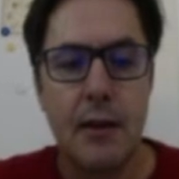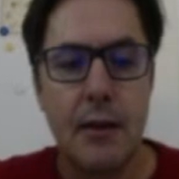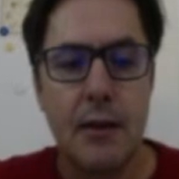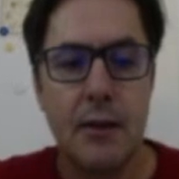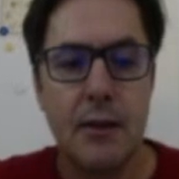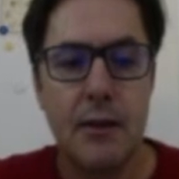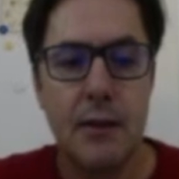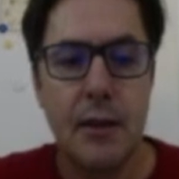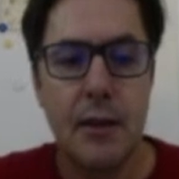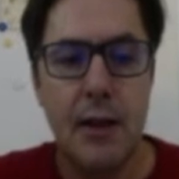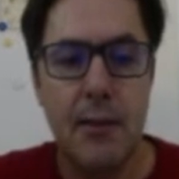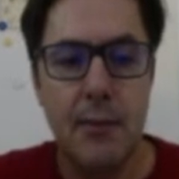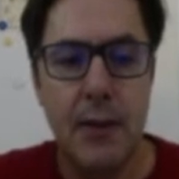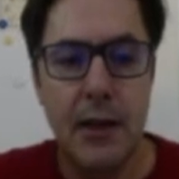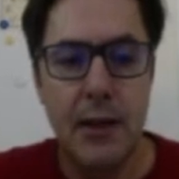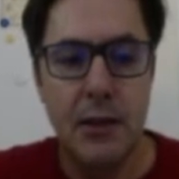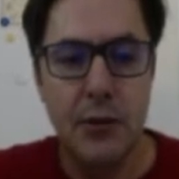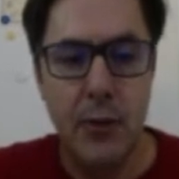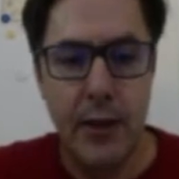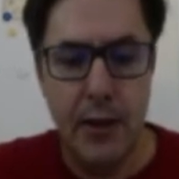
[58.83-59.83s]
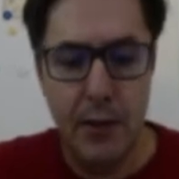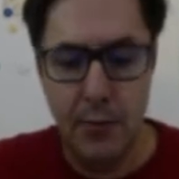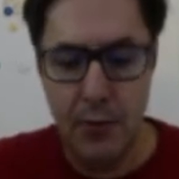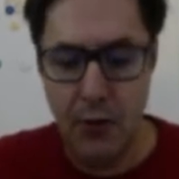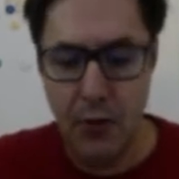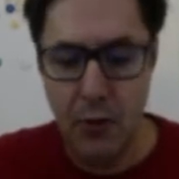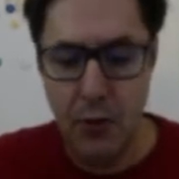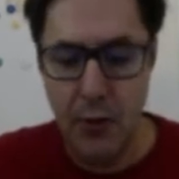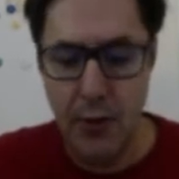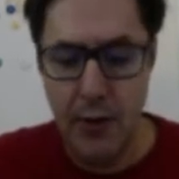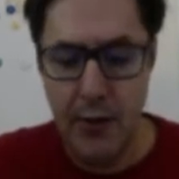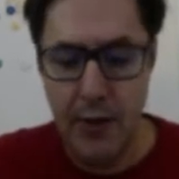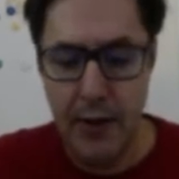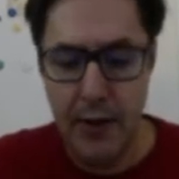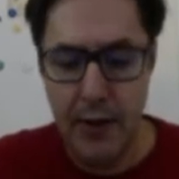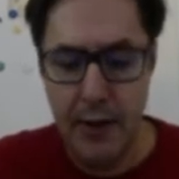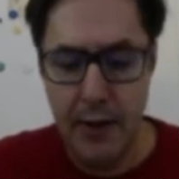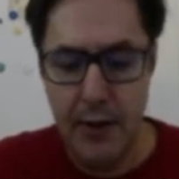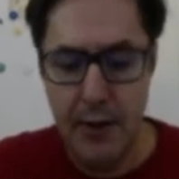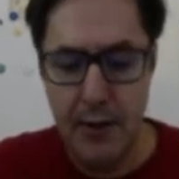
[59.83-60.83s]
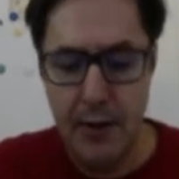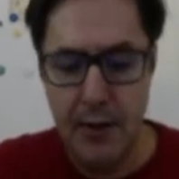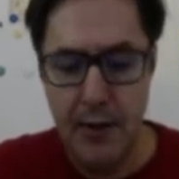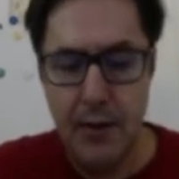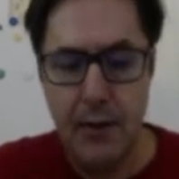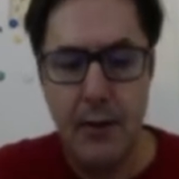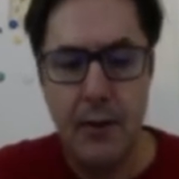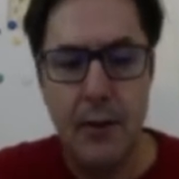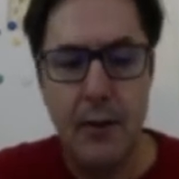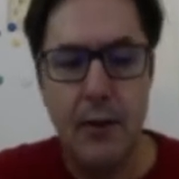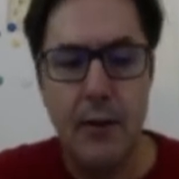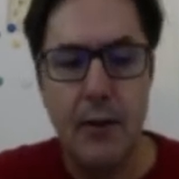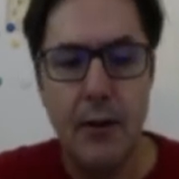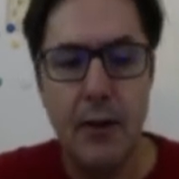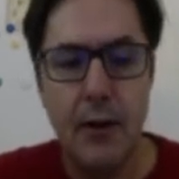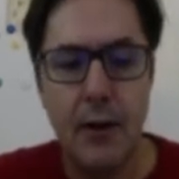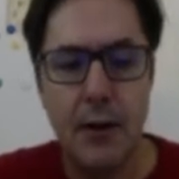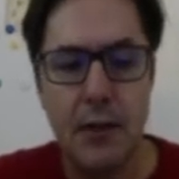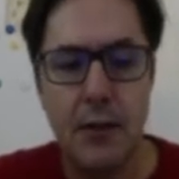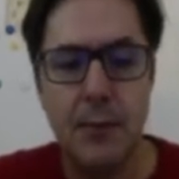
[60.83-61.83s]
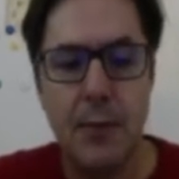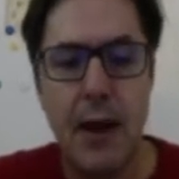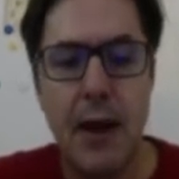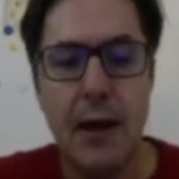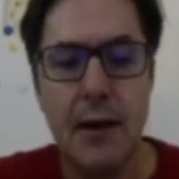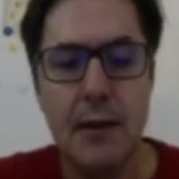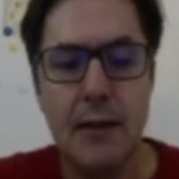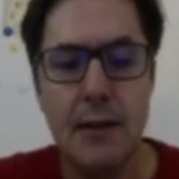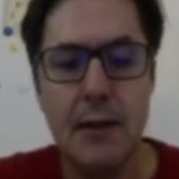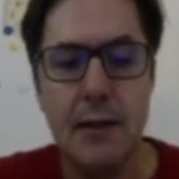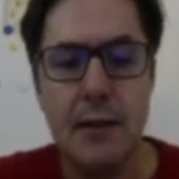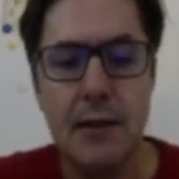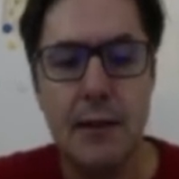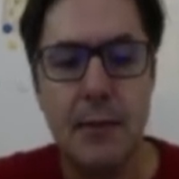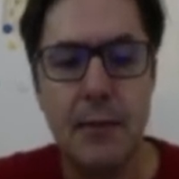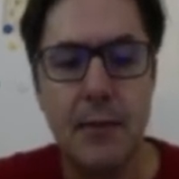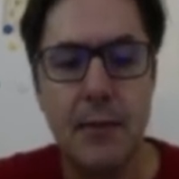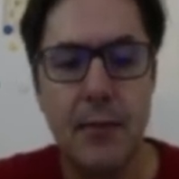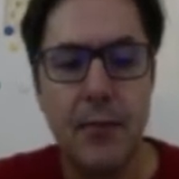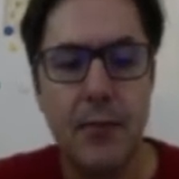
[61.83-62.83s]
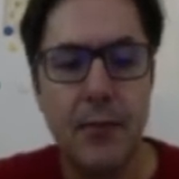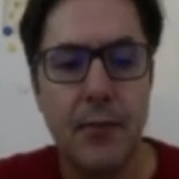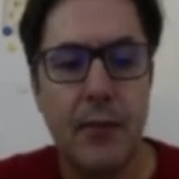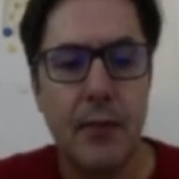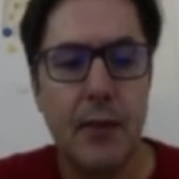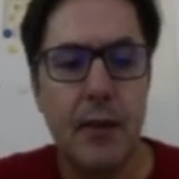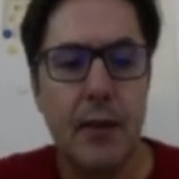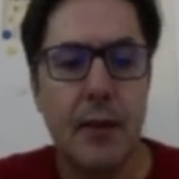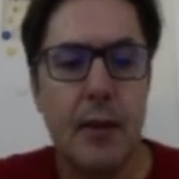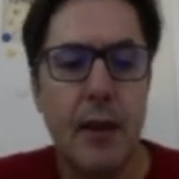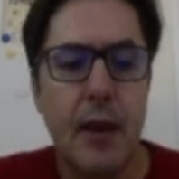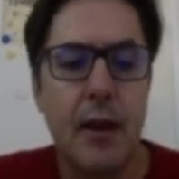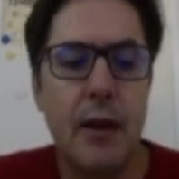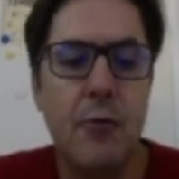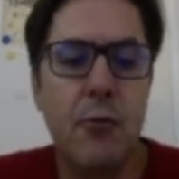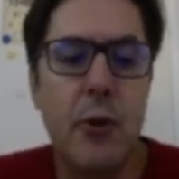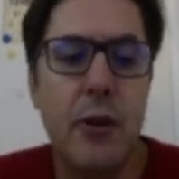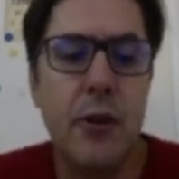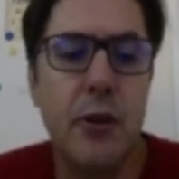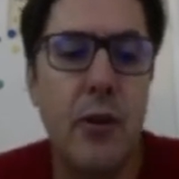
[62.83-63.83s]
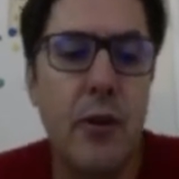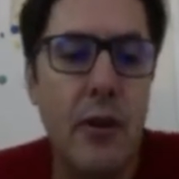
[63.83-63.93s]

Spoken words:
So that means we can query her spouse. And if we do